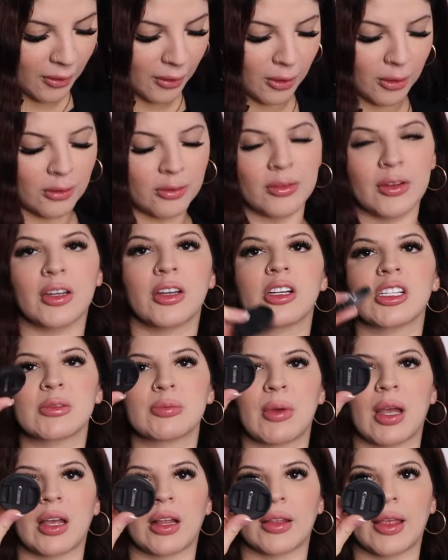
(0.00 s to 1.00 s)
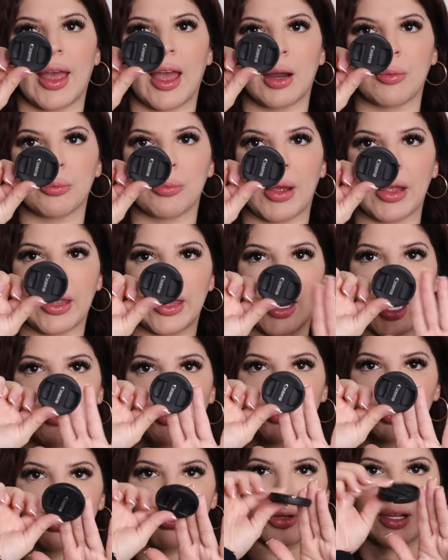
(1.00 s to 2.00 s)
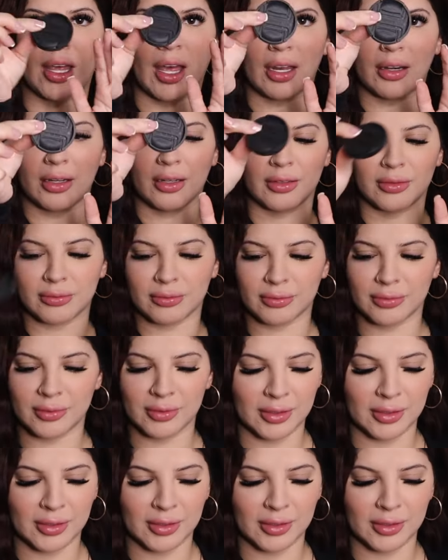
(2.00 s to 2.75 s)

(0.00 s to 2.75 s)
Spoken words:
Oh, and here's my cam little Canon